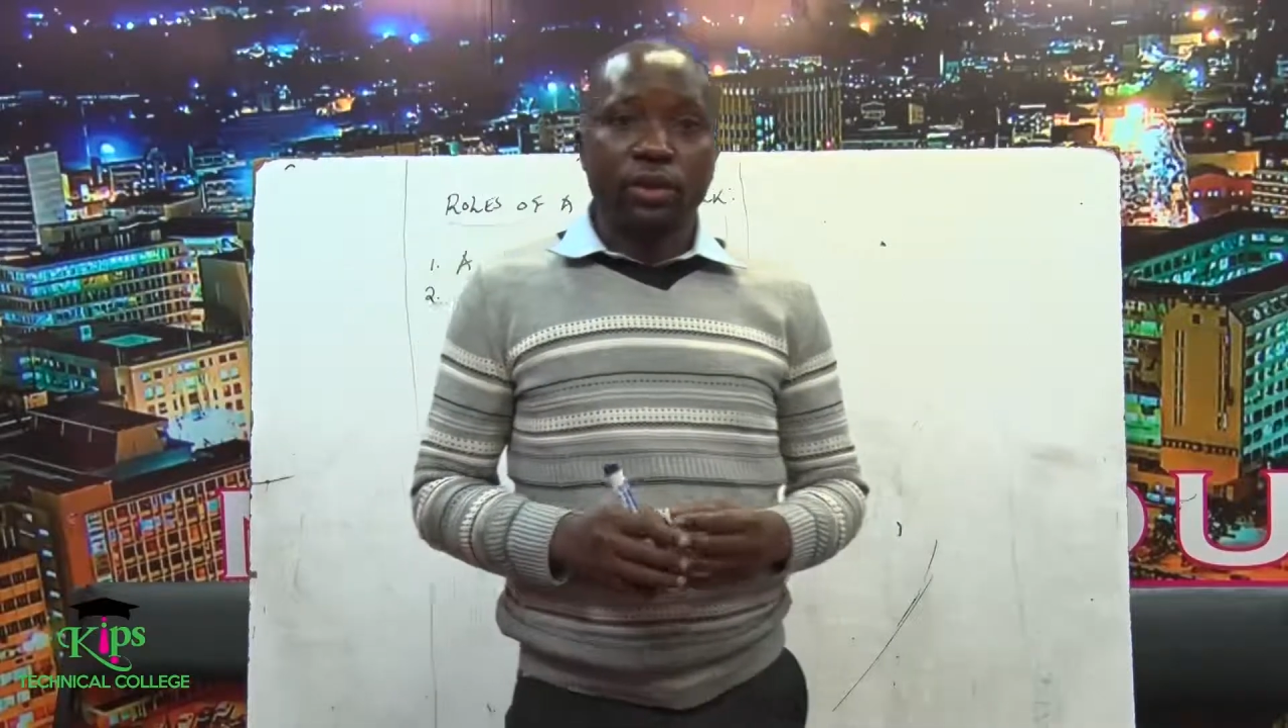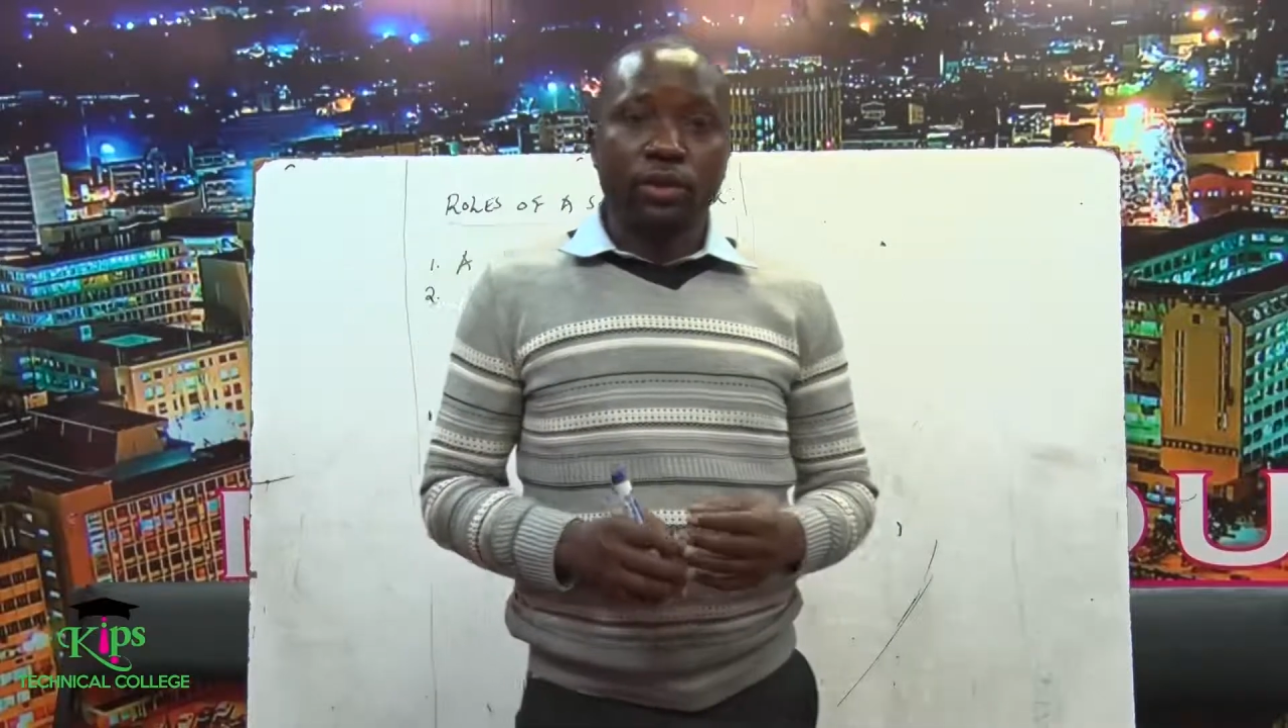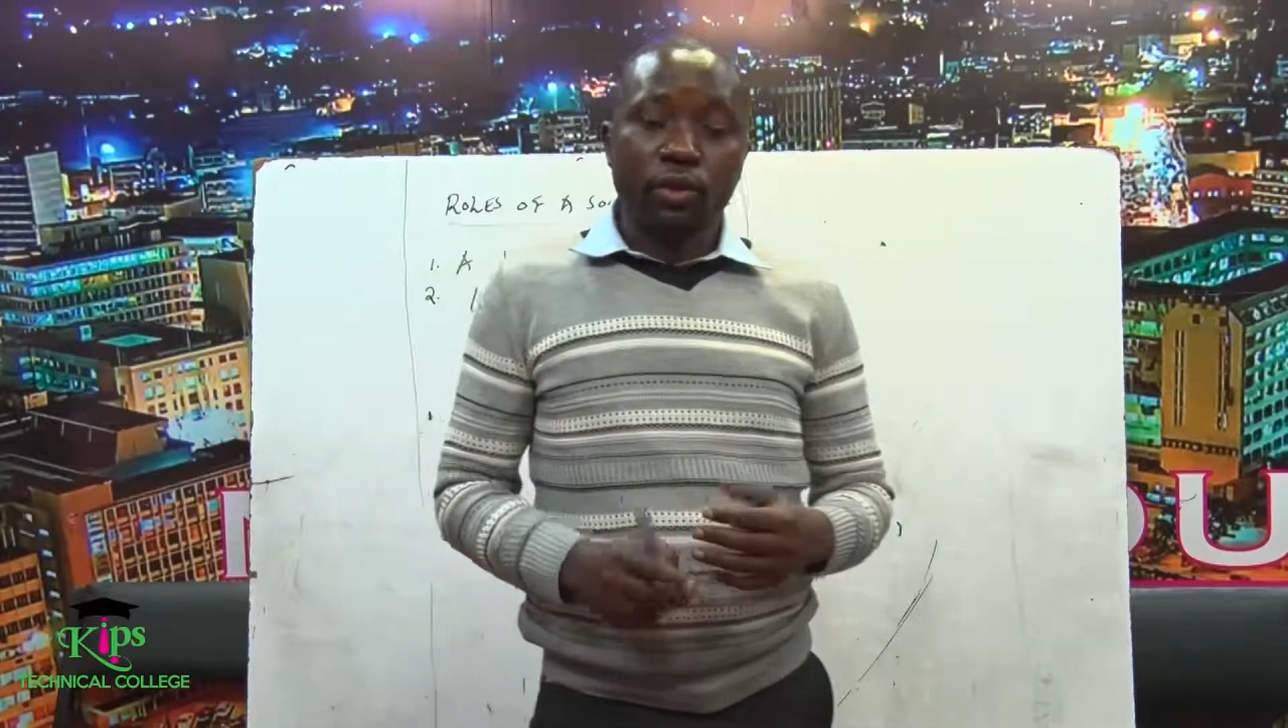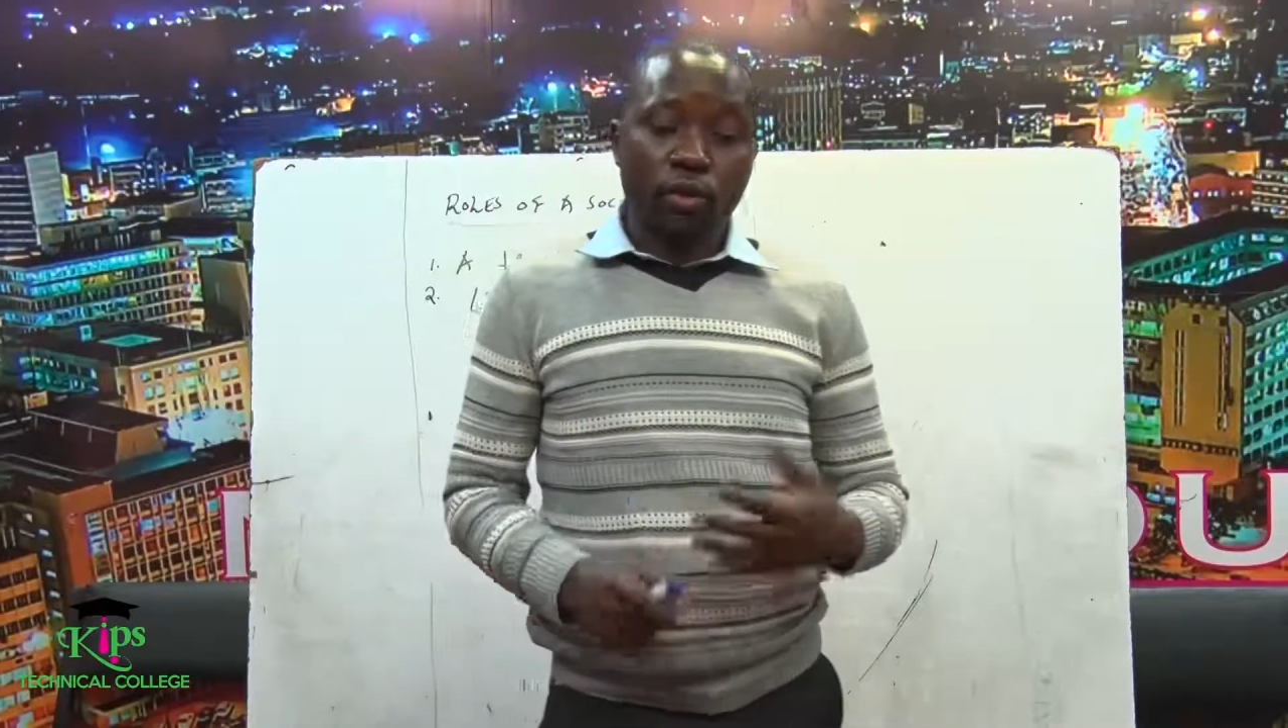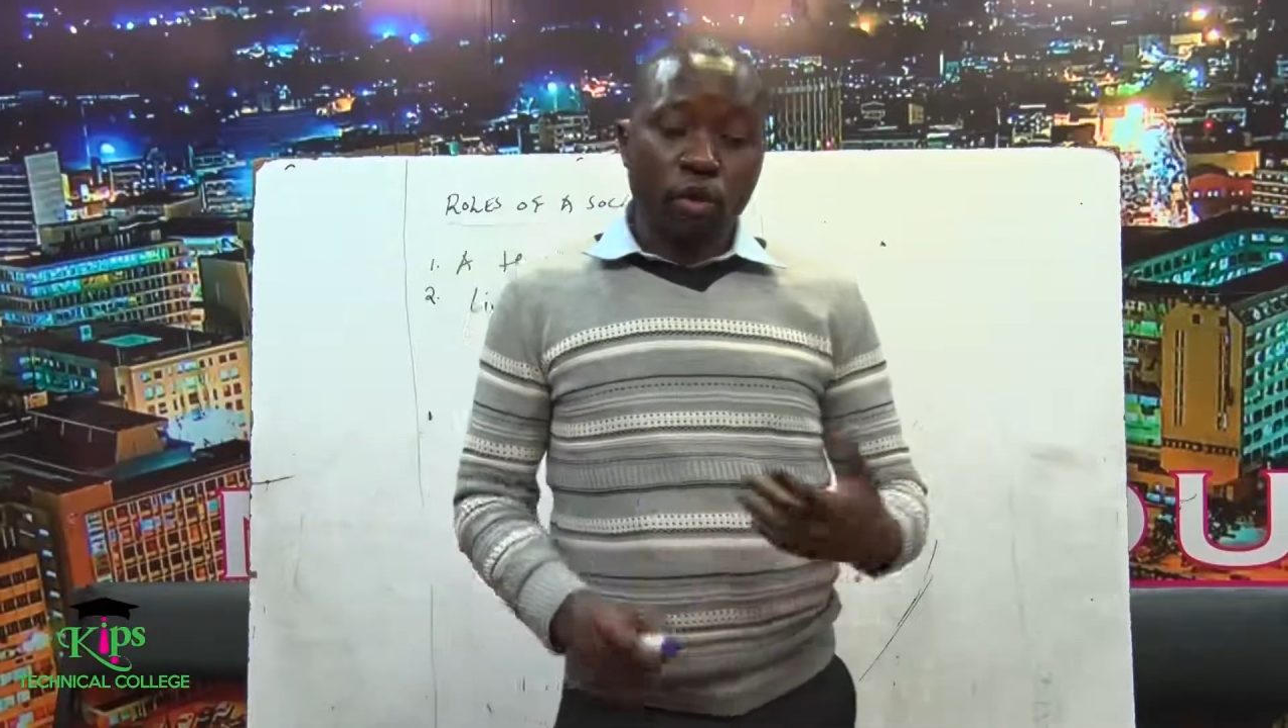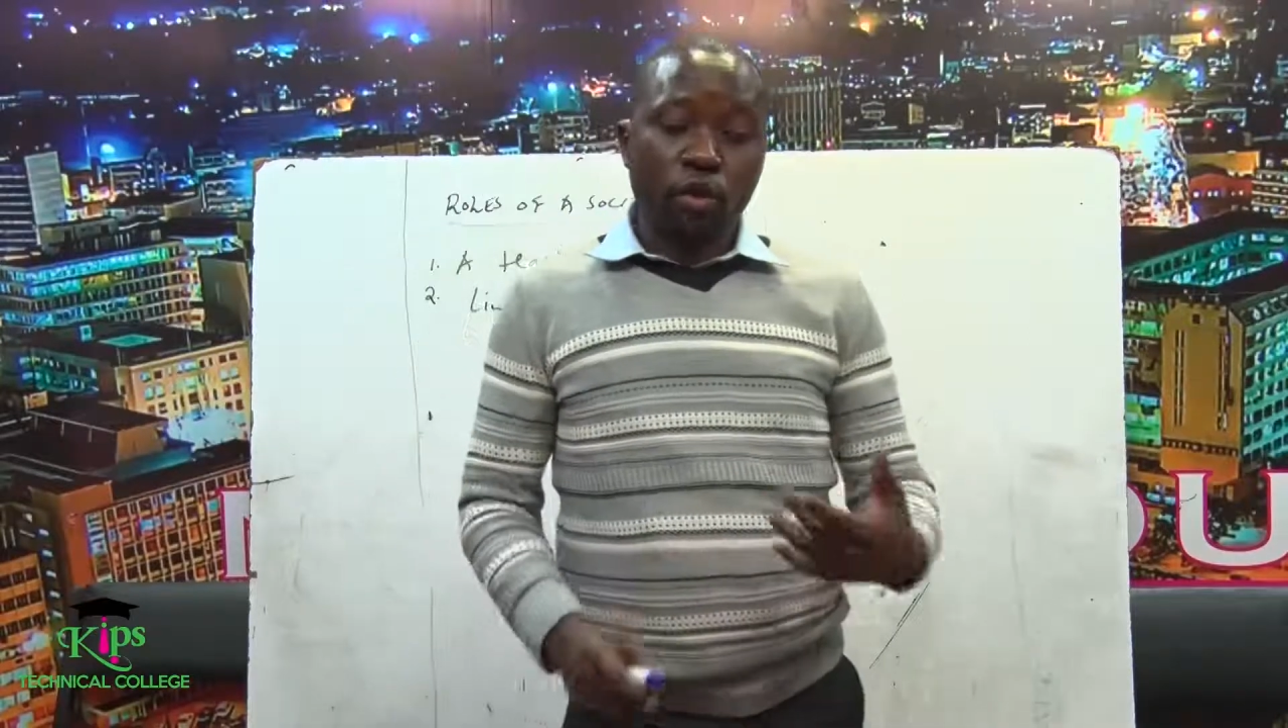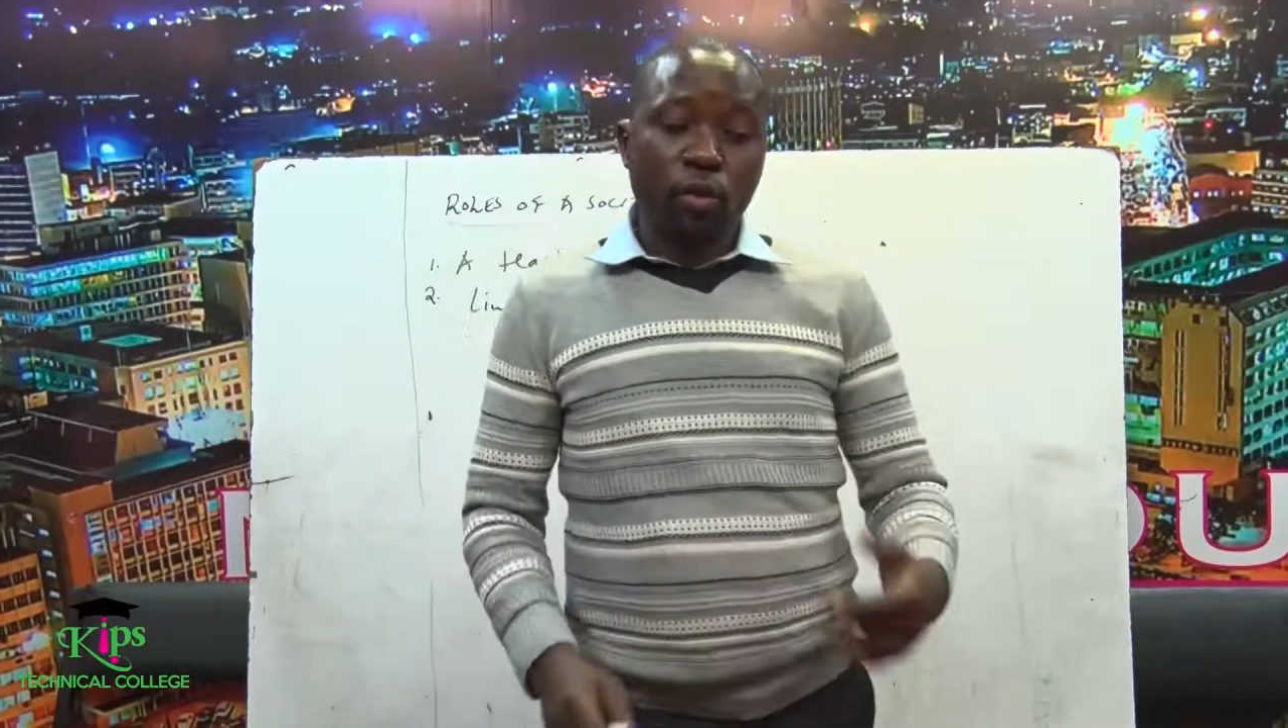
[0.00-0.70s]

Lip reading: So social